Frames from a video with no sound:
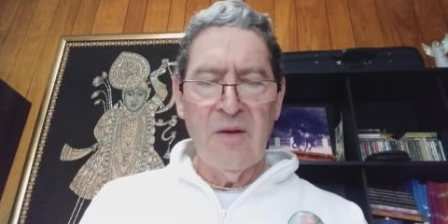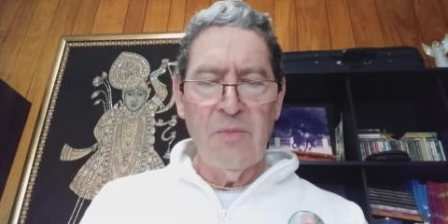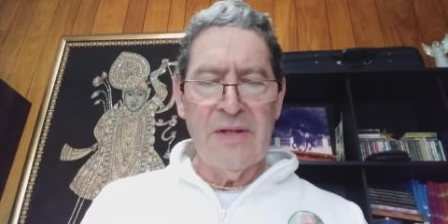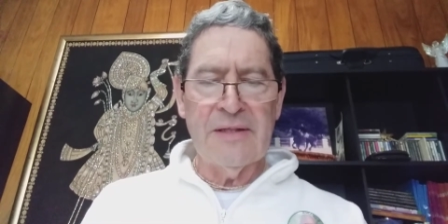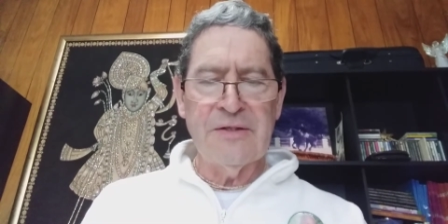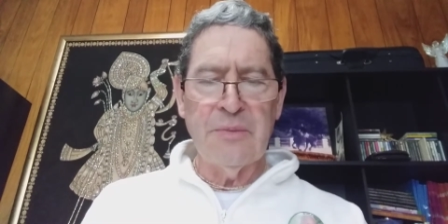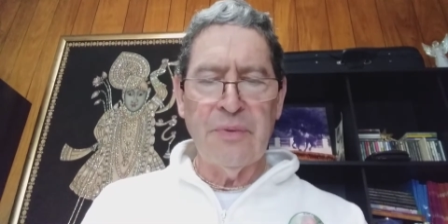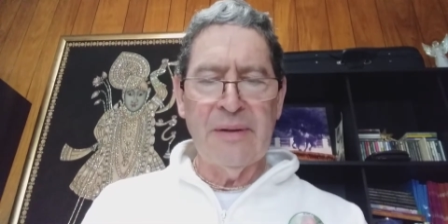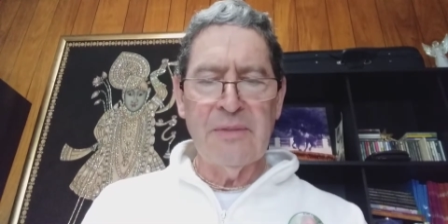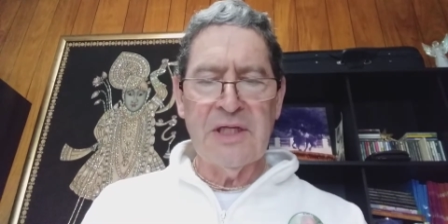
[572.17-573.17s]
May that
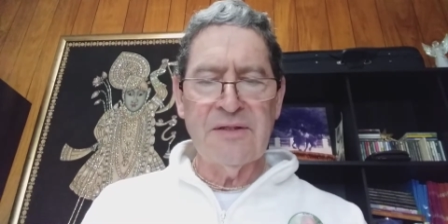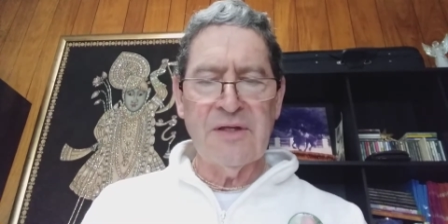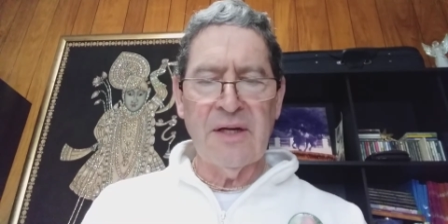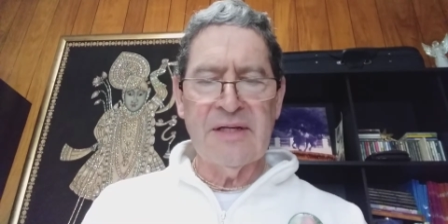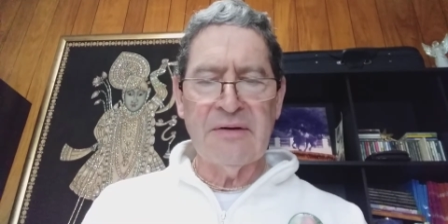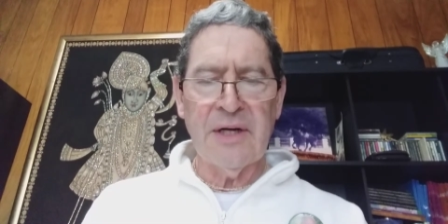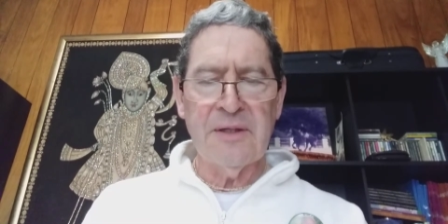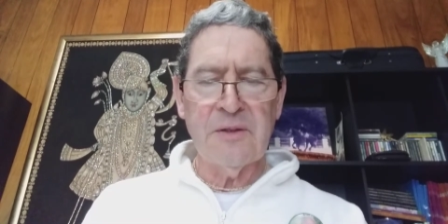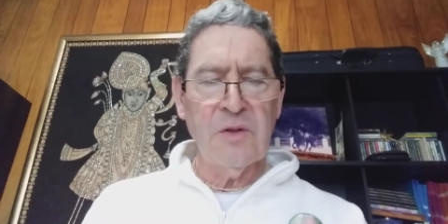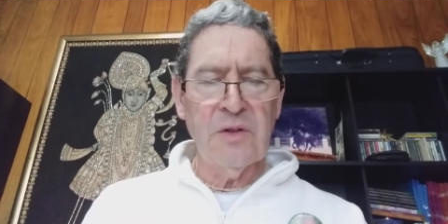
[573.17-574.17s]
supremely enchanting
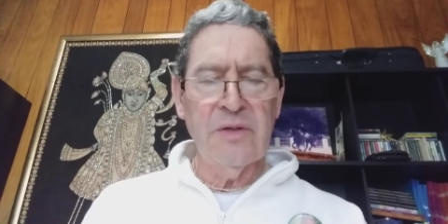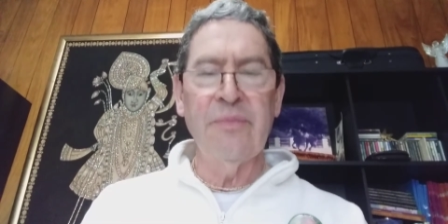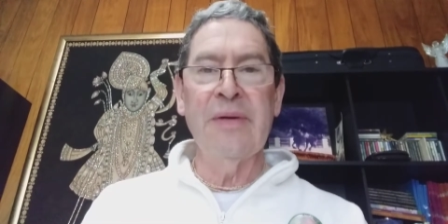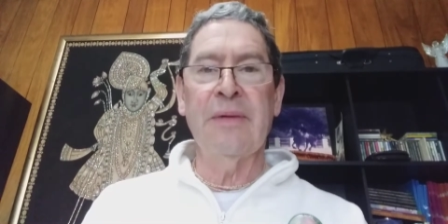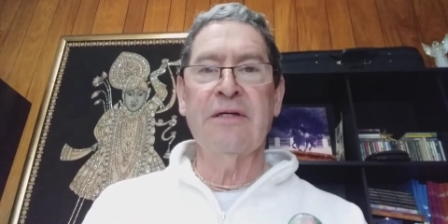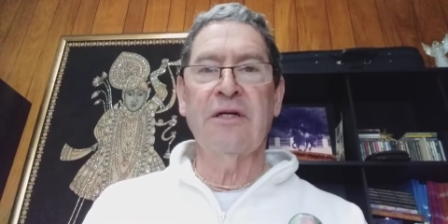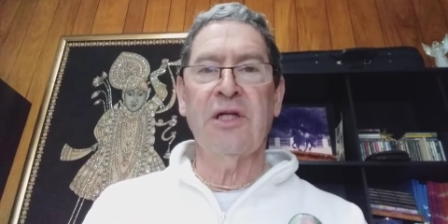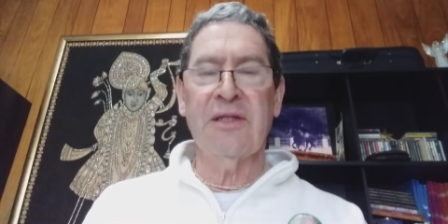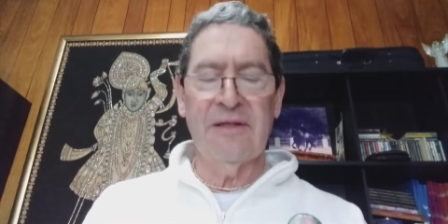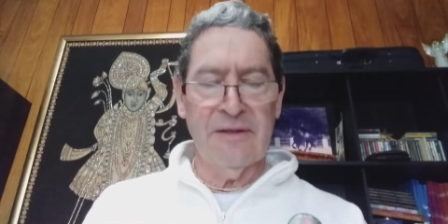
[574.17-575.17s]
Radhakund be my
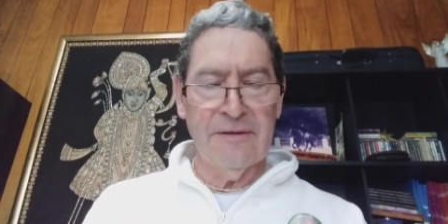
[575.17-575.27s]
shelter.